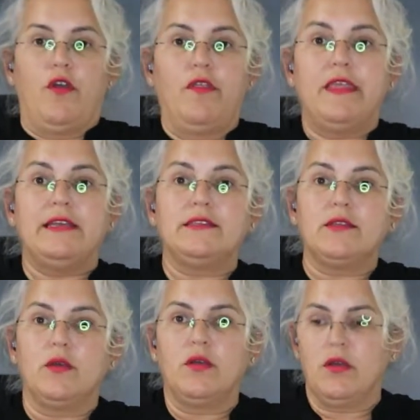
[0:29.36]

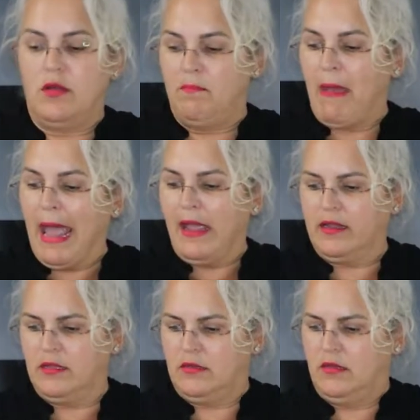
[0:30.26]
this
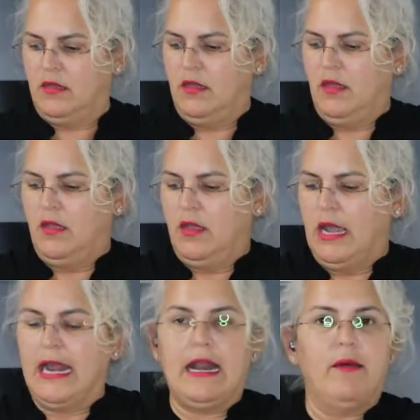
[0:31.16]
bag.
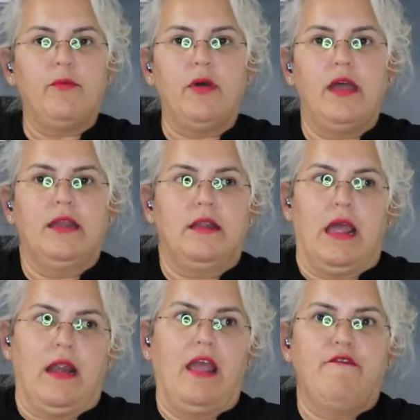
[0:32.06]
And
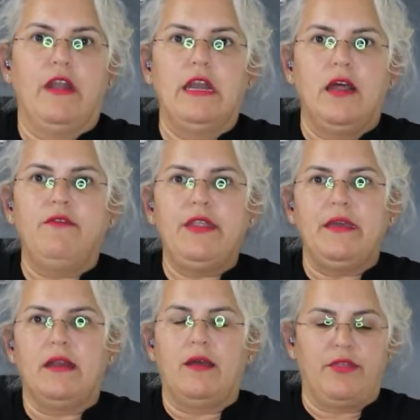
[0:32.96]
I fell in love with
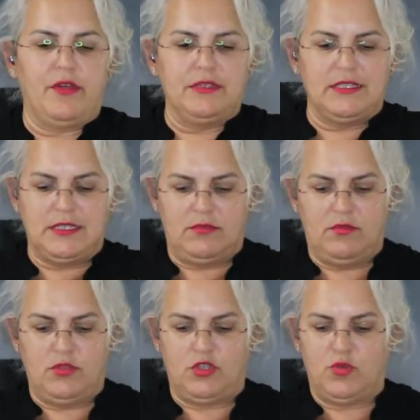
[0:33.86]
it. I thought
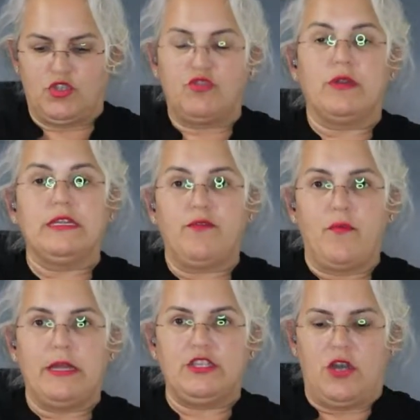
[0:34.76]
this was great for
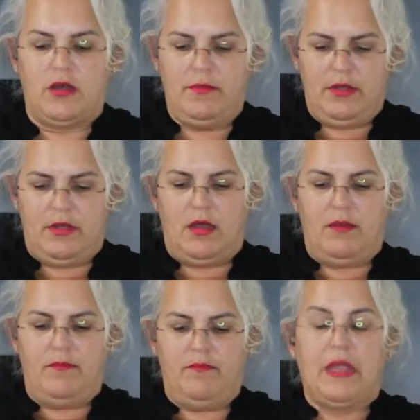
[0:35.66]
my job.
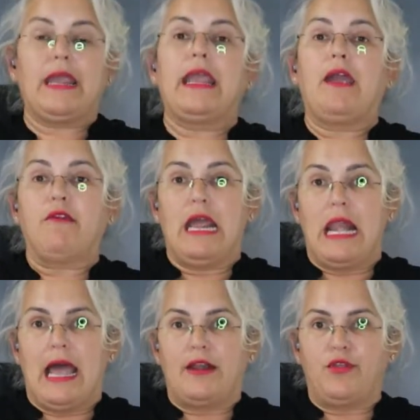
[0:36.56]
I carry a
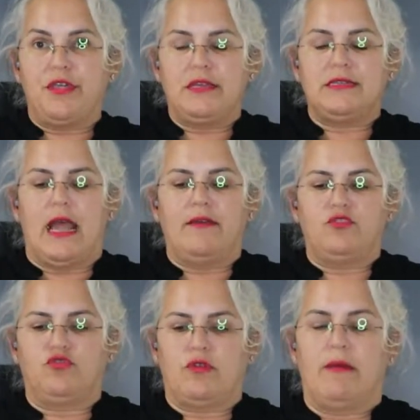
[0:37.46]
lot of things. I have
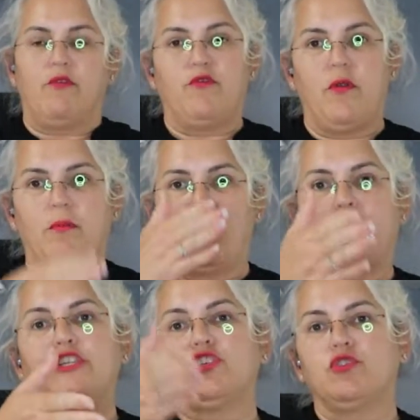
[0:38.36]
to travel from
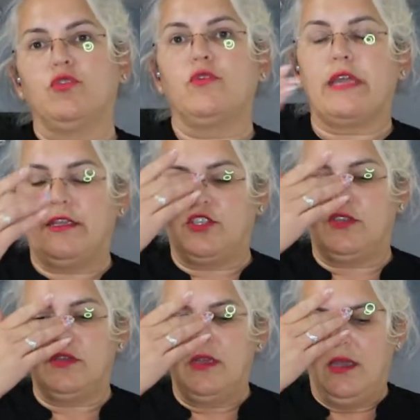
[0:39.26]
location to
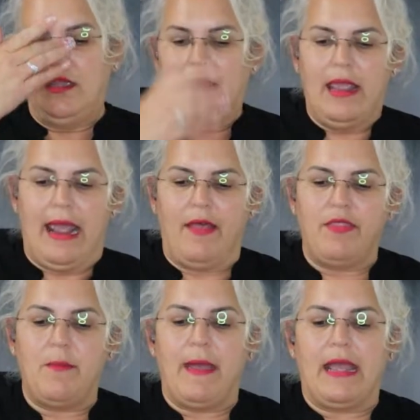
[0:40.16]
location. And
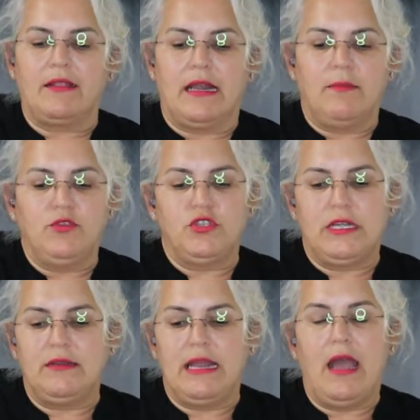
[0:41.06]
the bag that I'm
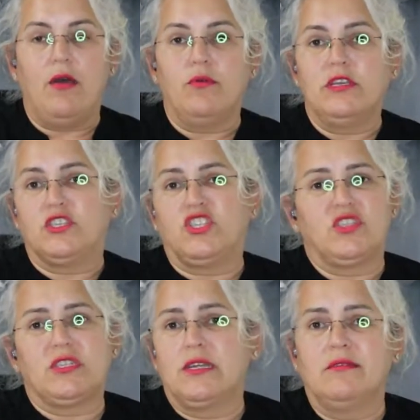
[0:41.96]
using now is
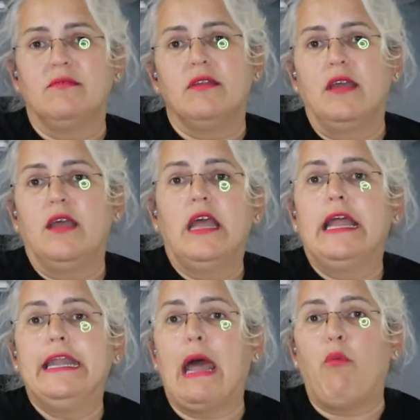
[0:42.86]
just
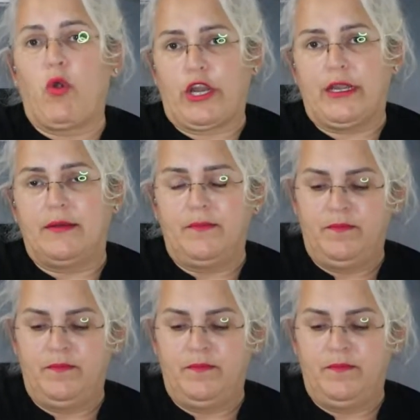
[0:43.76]
not working.